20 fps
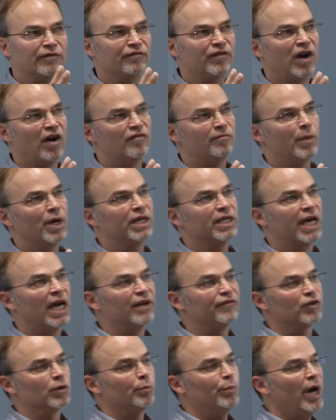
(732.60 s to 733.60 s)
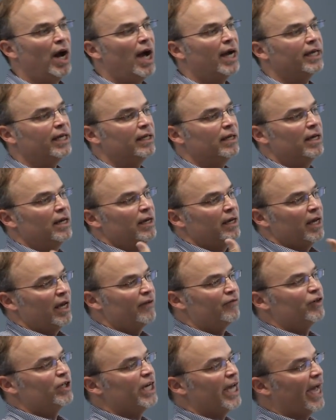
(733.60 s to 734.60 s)
involve money out of your pocket,
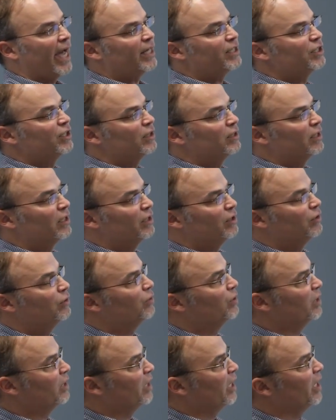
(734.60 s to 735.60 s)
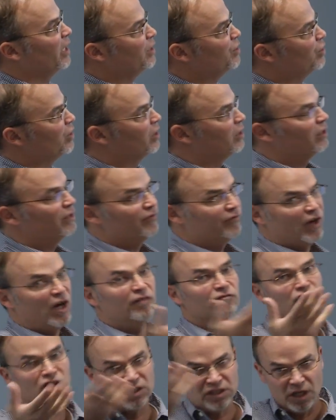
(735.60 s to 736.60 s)
every action that you engage in
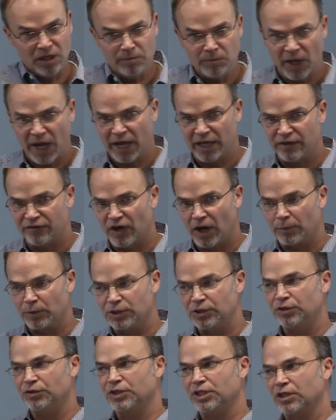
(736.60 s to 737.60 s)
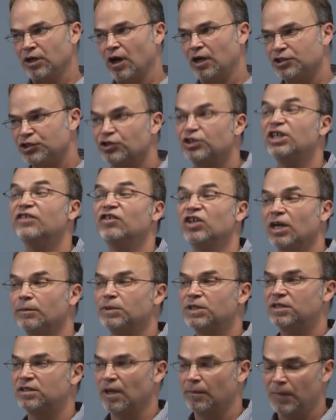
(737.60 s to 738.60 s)
involves some kind of opportunity cost. You're giving
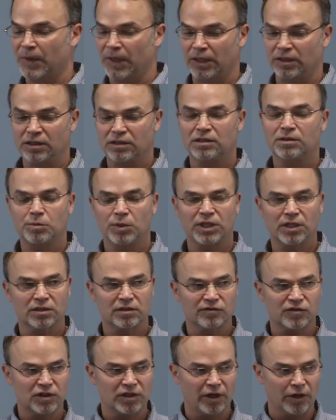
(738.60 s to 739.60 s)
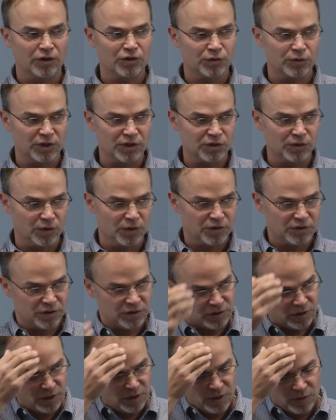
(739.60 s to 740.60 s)
up something. This is because of scarce
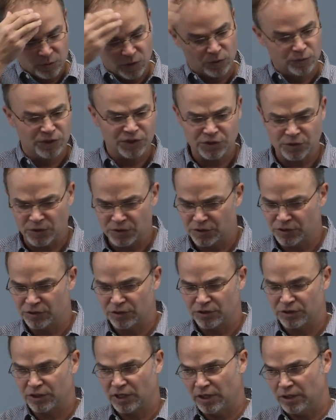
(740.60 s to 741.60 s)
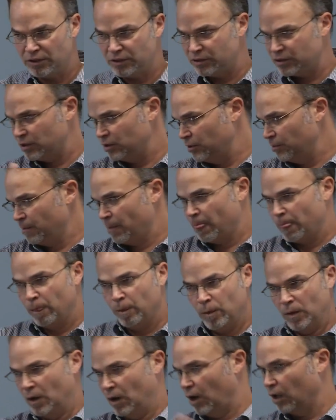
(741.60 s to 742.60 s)
resources. What resources are scarce?
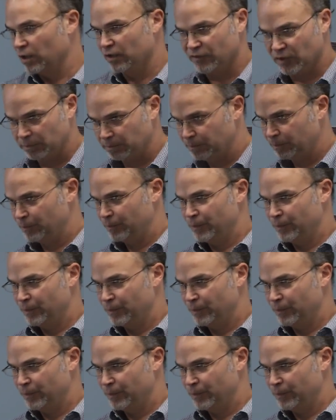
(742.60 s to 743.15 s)
All of them